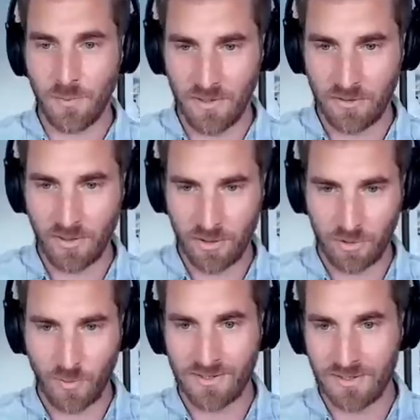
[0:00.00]
will
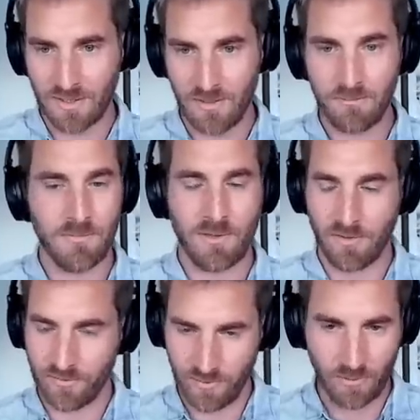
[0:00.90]
touch one key
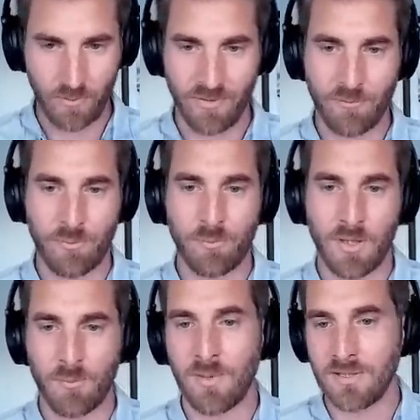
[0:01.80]
because you
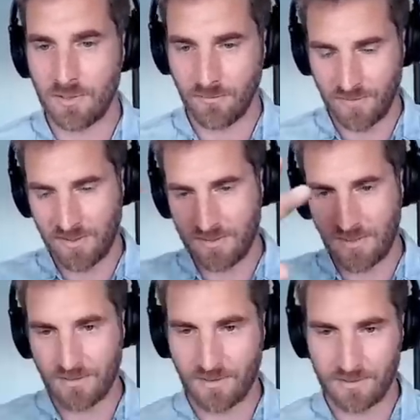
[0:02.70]
have plenty of keys
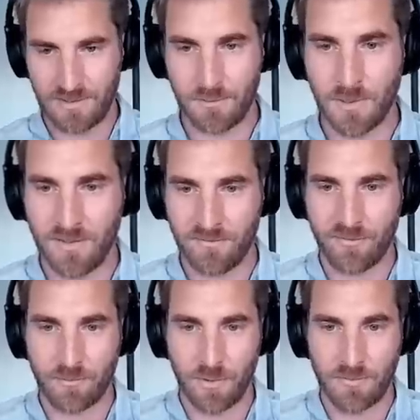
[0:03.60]
that are derived
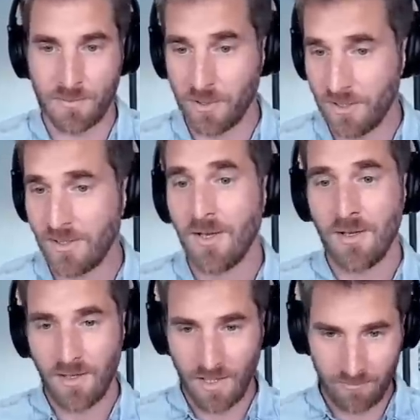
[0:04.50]
from the mnemonic.
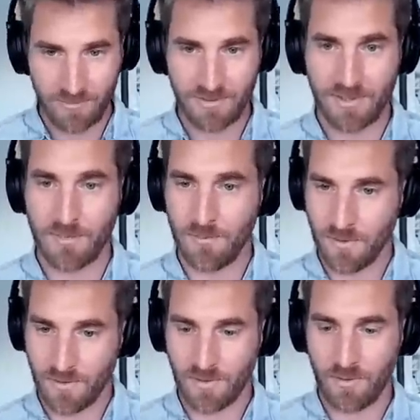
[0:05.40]
Every time
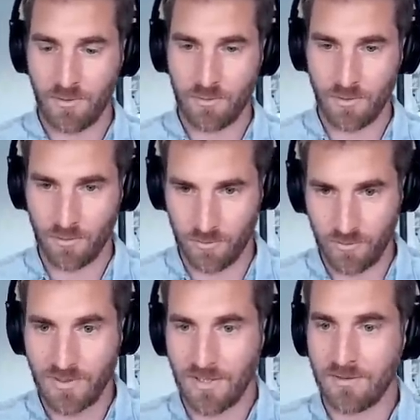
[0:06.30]
you
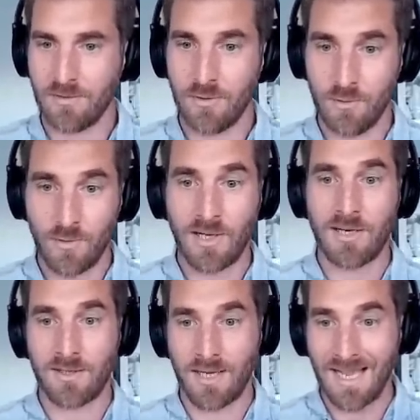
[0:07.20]
do that, you
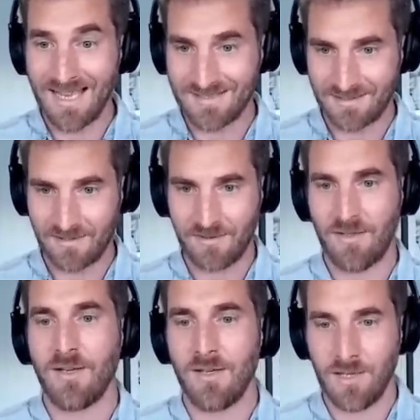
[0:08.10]
are asked,
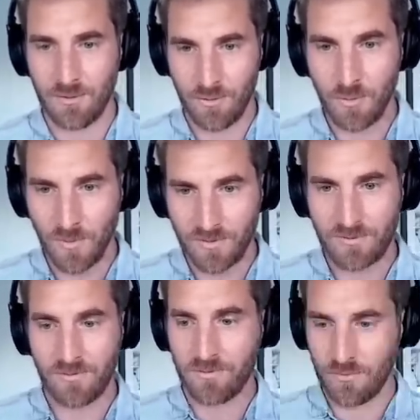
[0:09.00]
like, do you
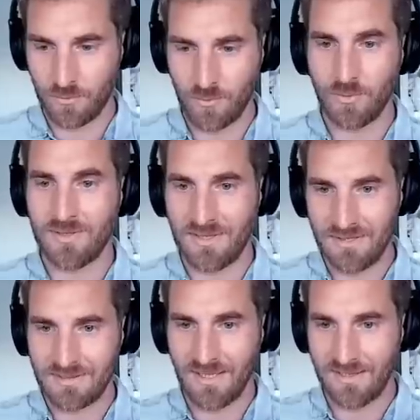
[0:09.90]
want to do
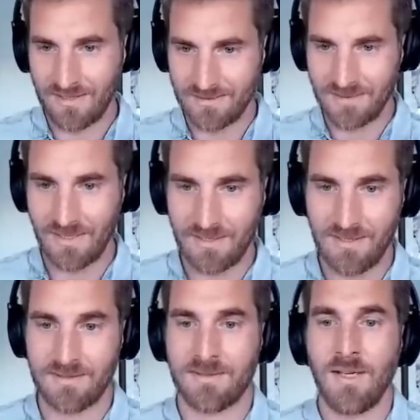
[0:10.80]
this and this and
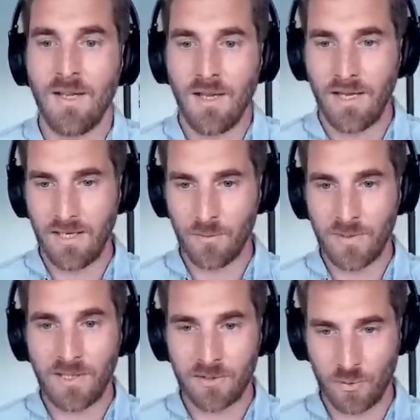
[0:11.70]
this? And
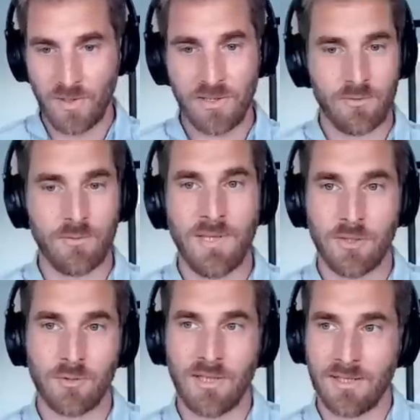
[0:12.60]
we are trying to make
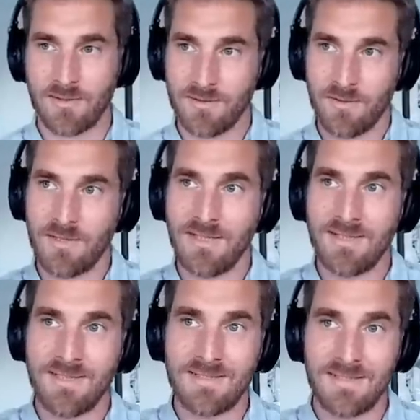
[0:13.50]
sure like
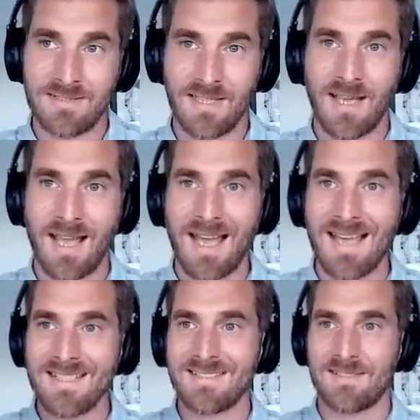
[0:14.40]
this is
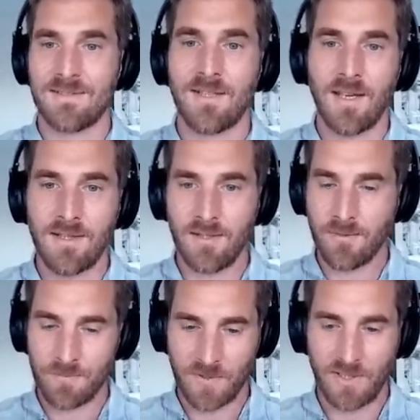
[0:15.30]
as
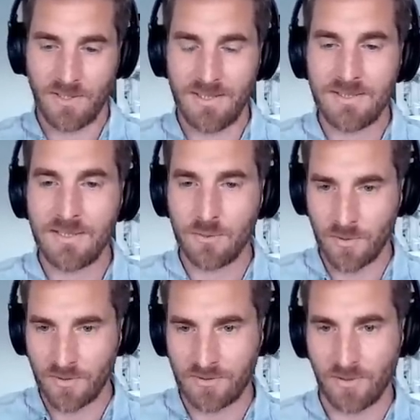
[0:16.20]
um, easy
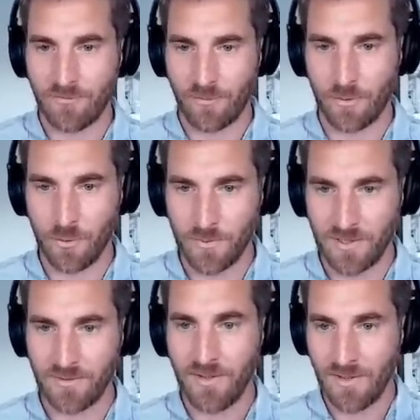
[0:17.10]
to understand for
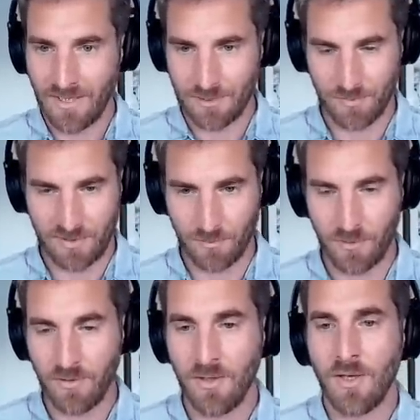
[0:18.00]
human as
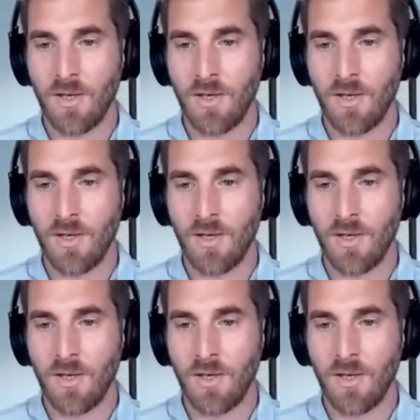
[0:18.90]
possible.